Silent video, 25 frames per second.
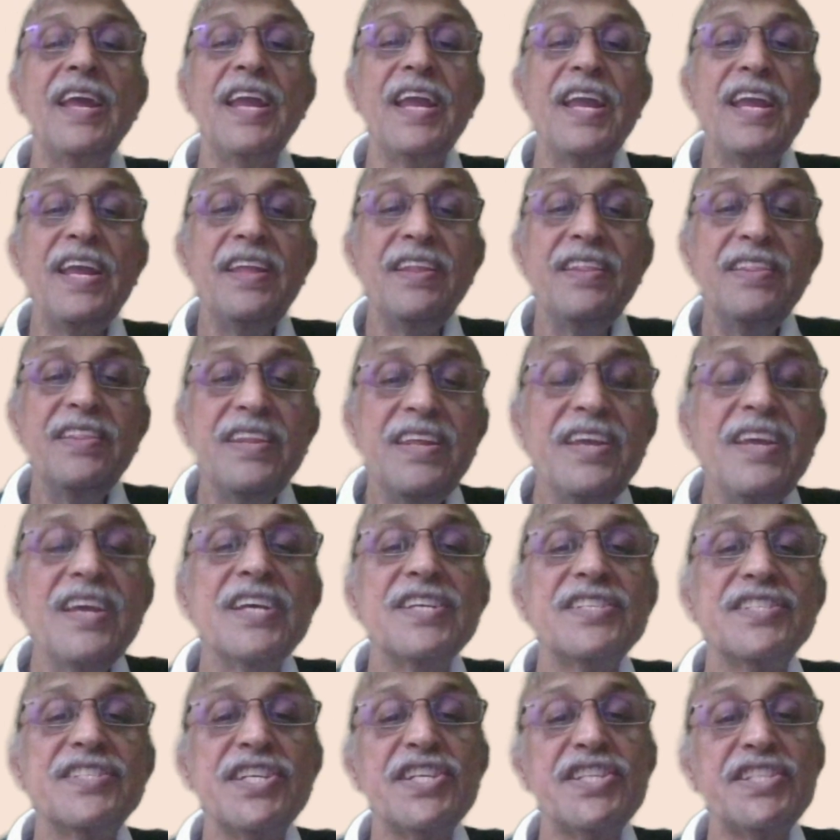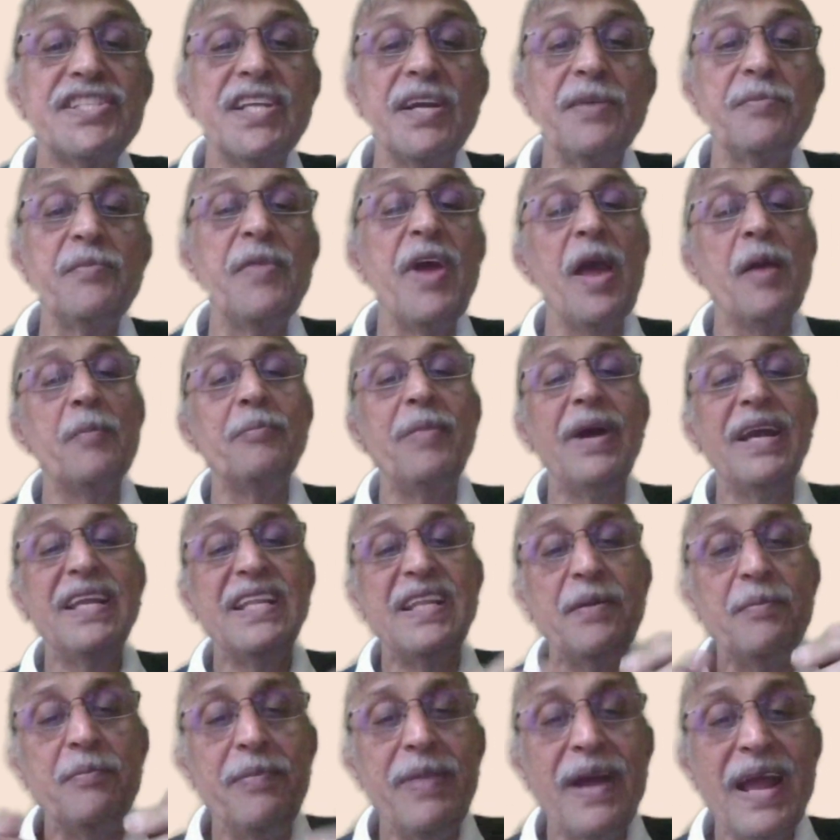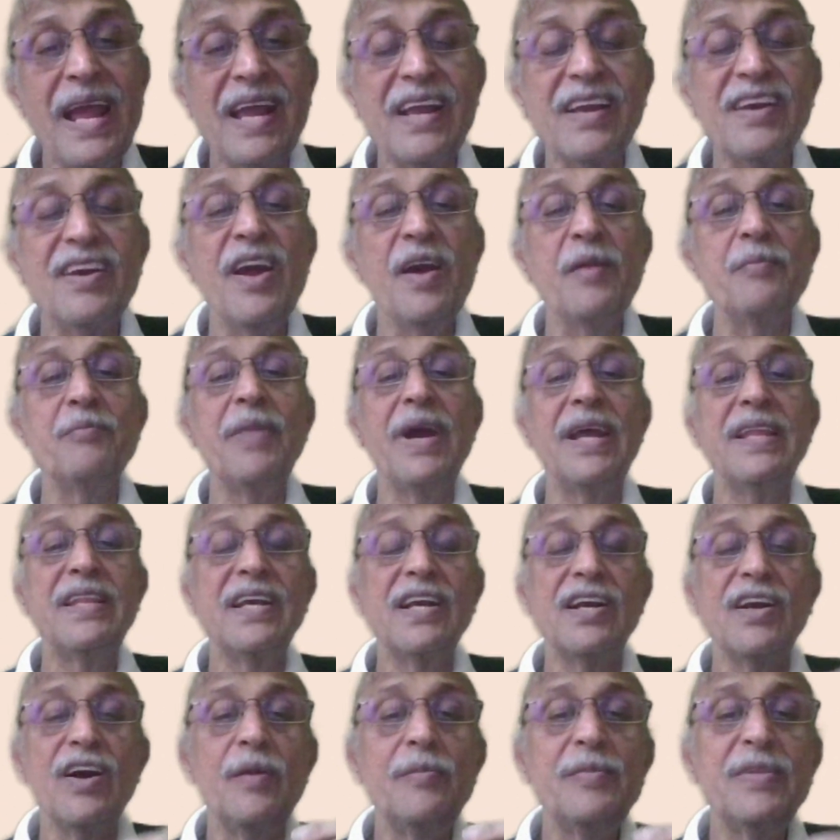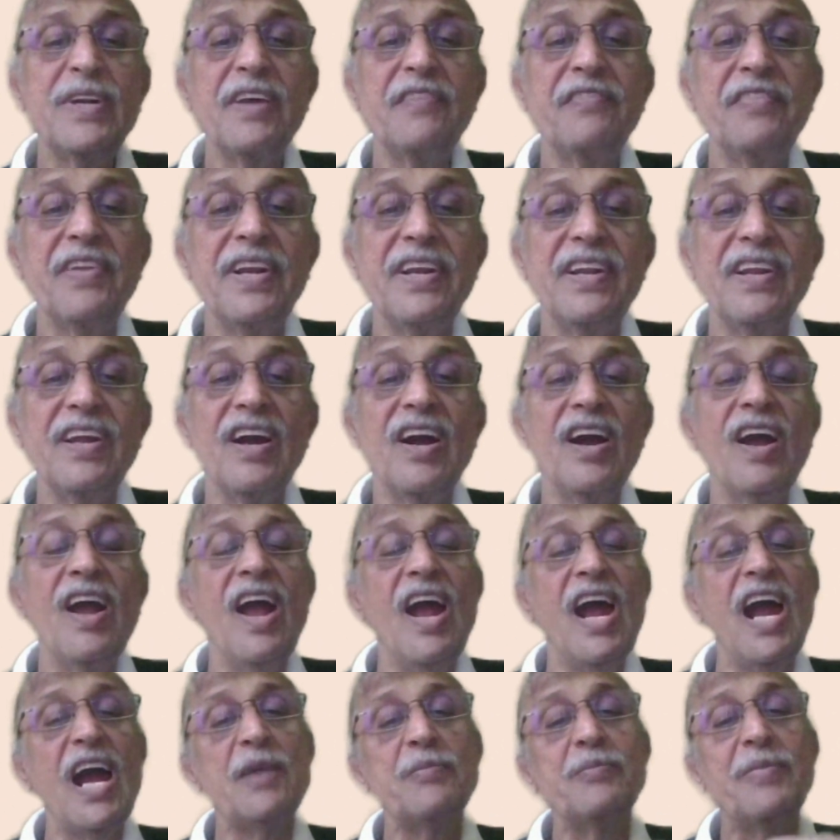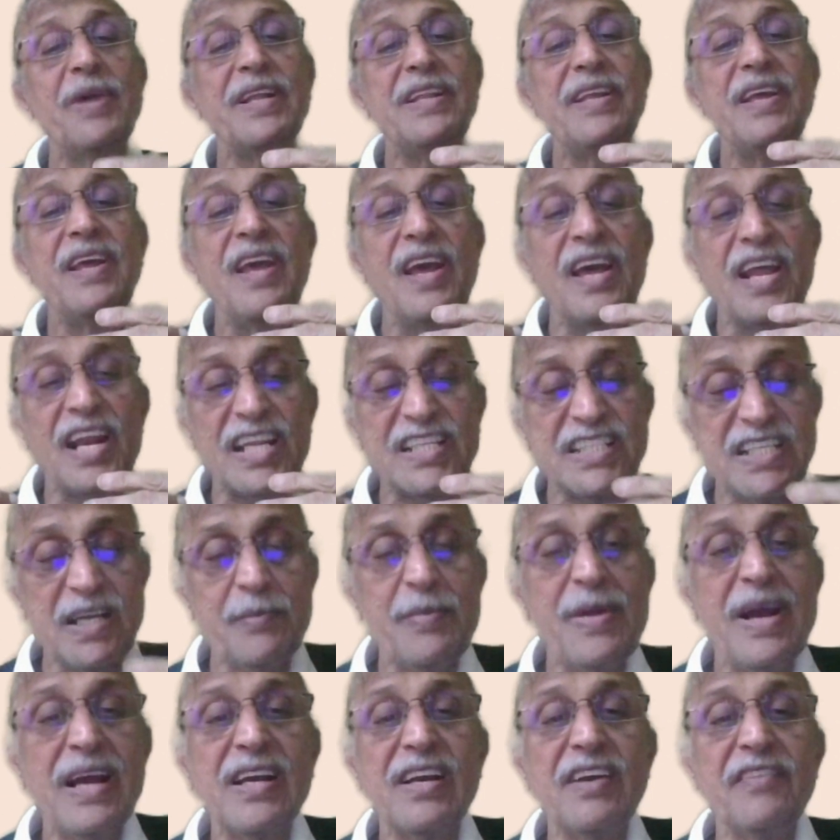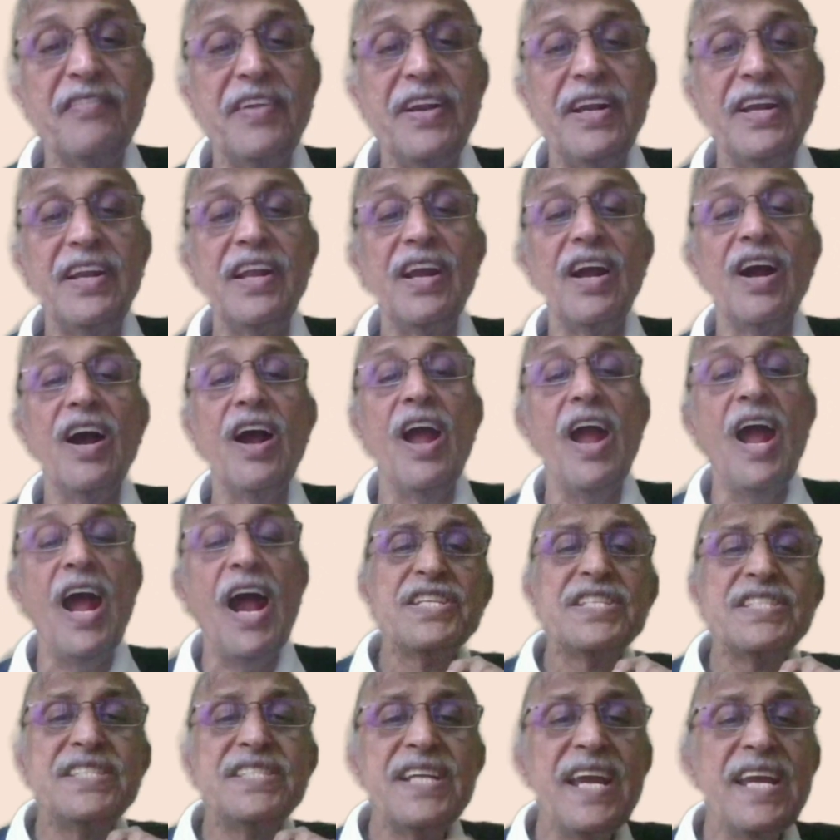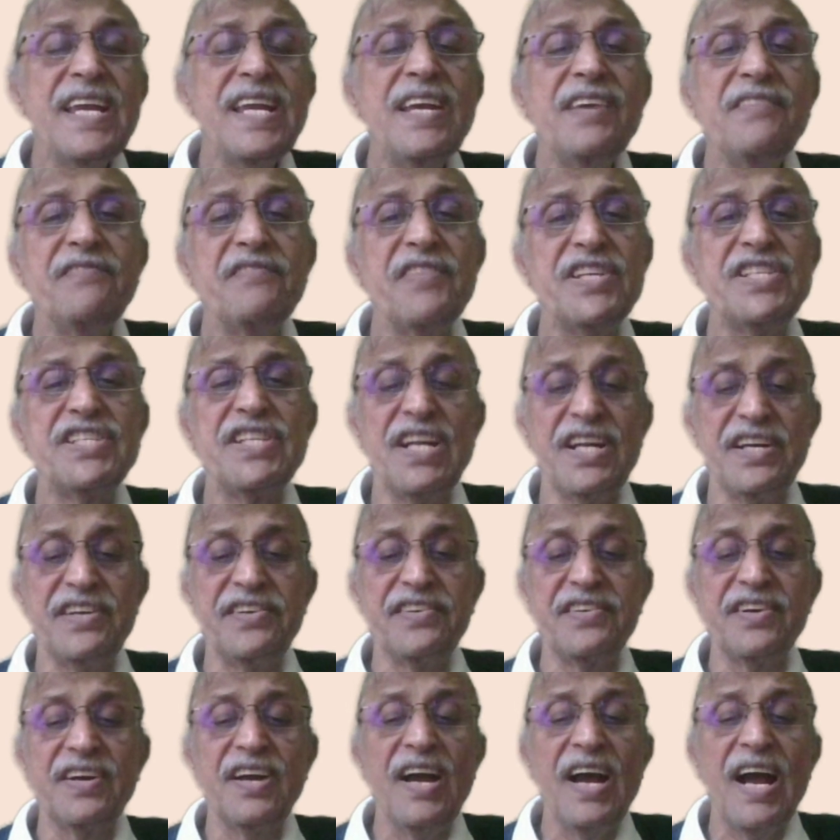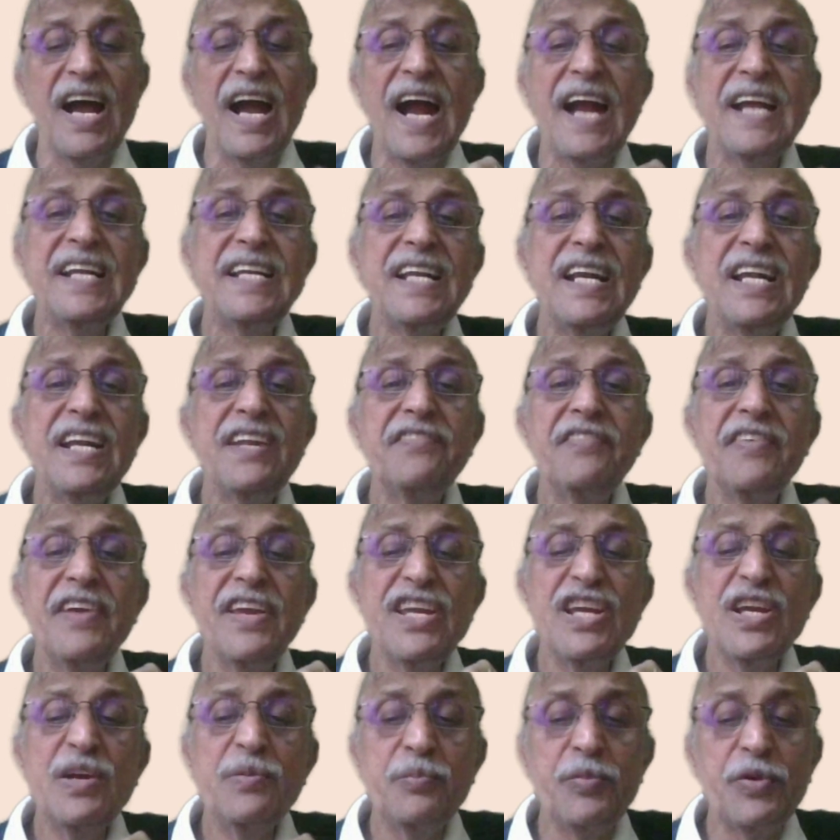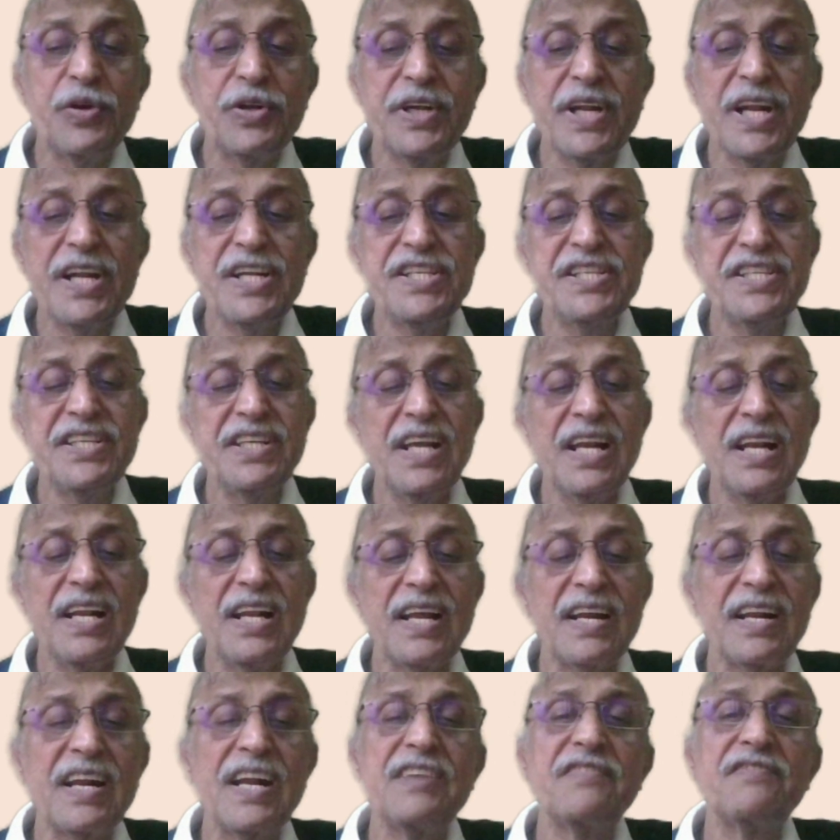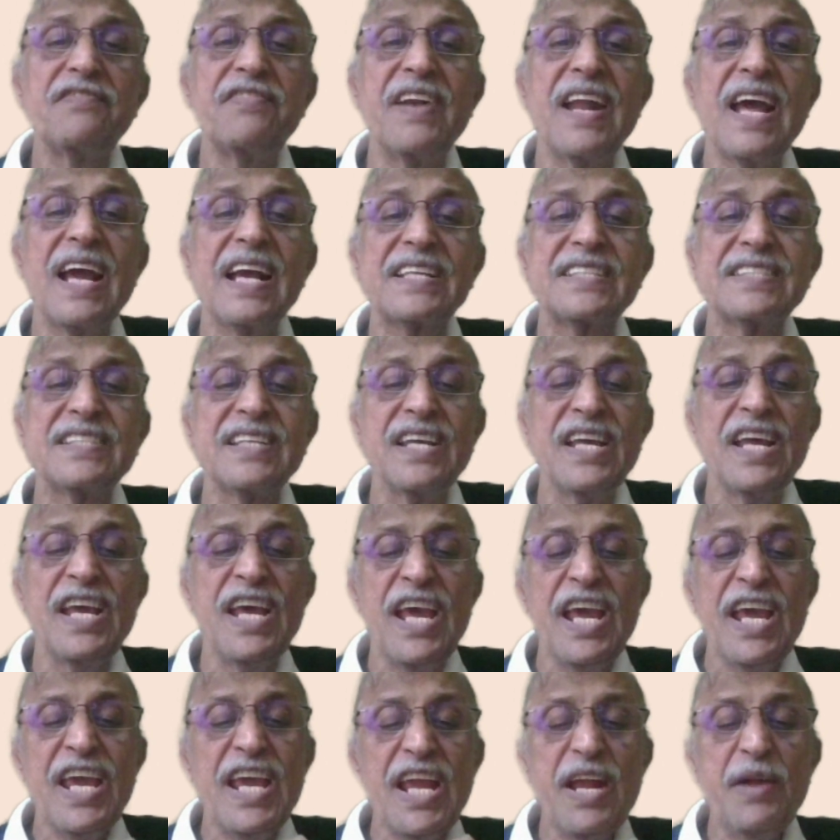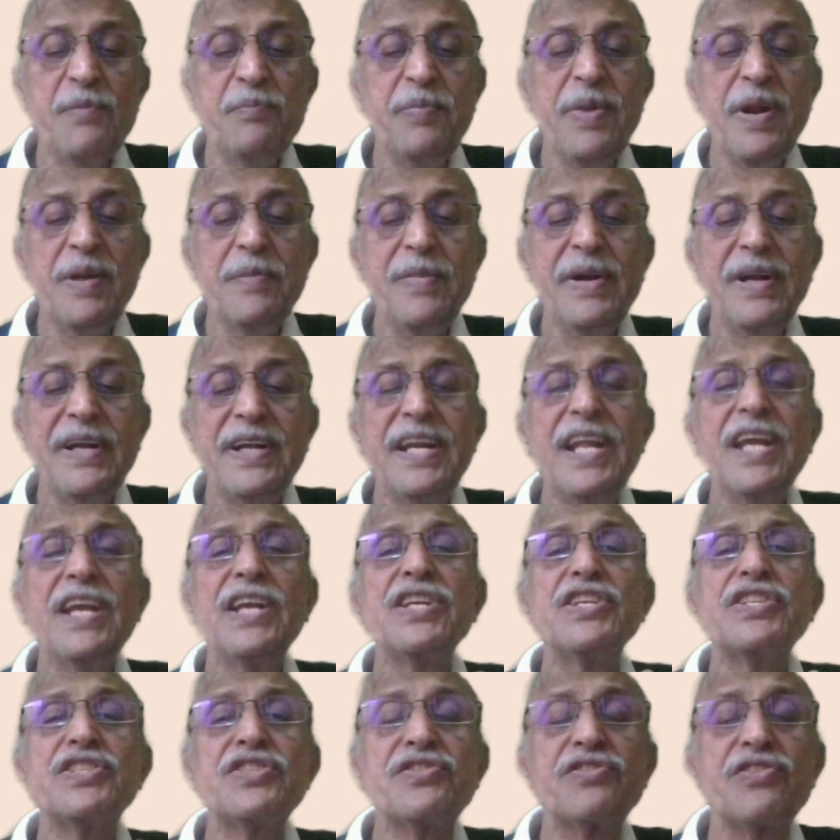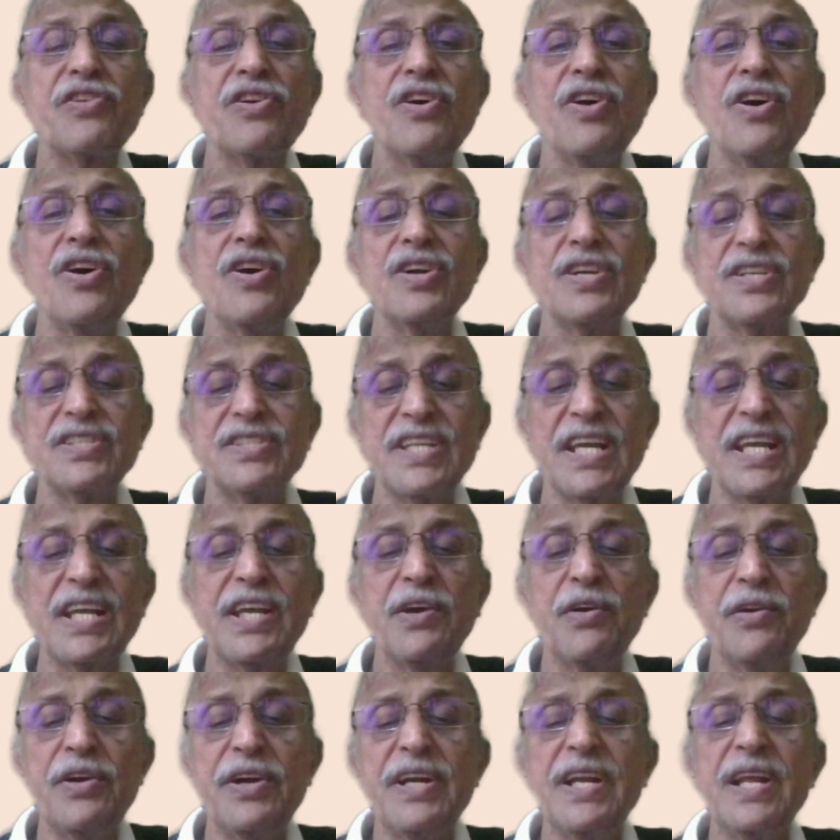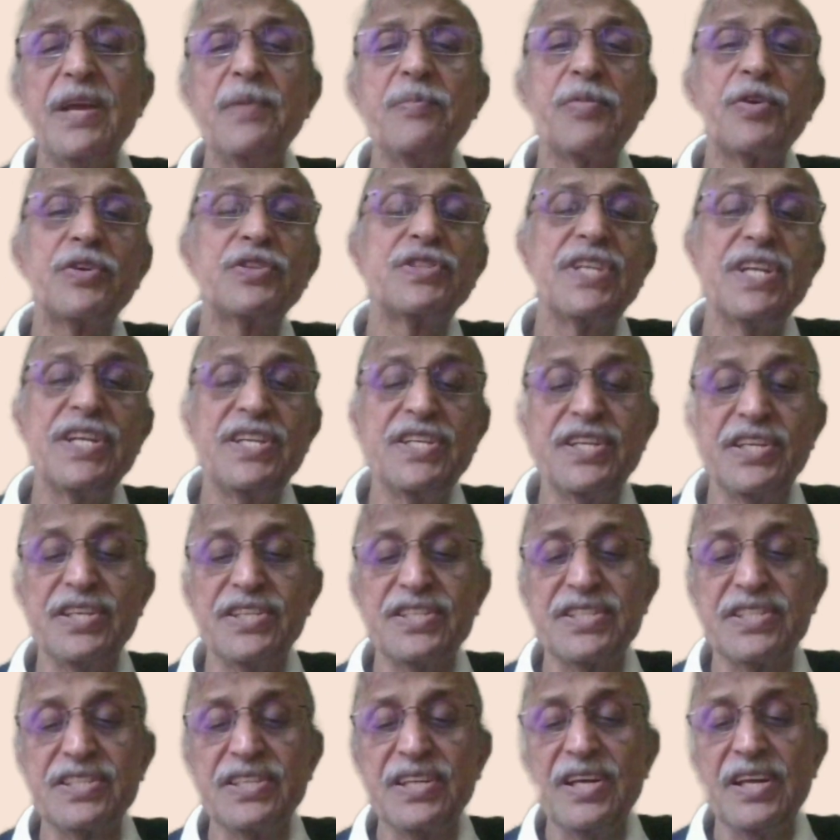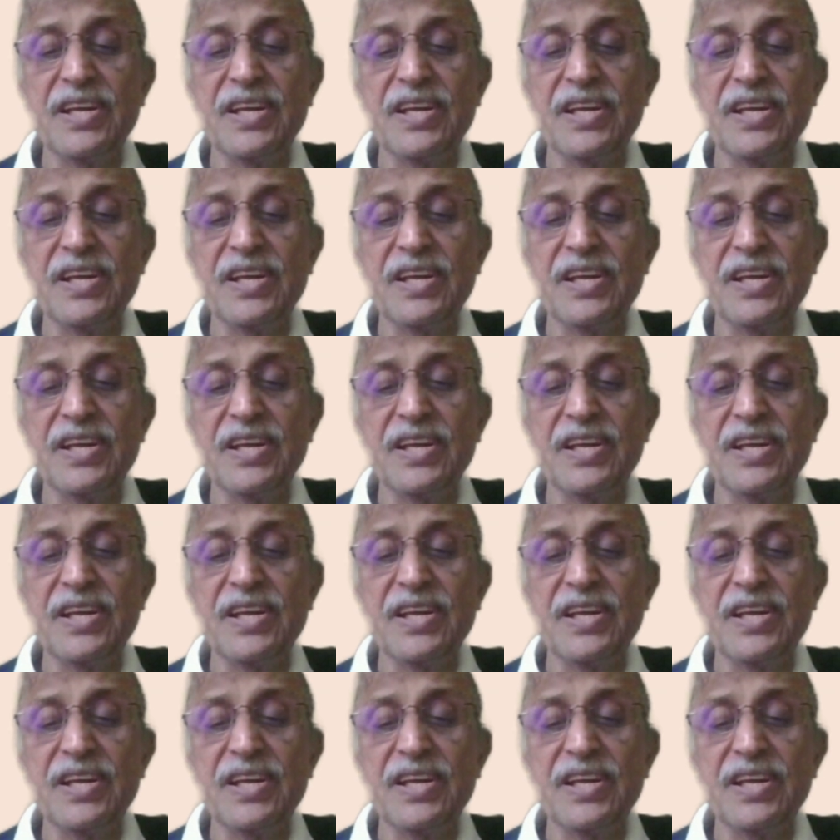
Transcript: in the system by the bank, by the Government of India, and by the Reserve Bank of India. Staying vigilant. identifying potential red flags, implementing strong security procedures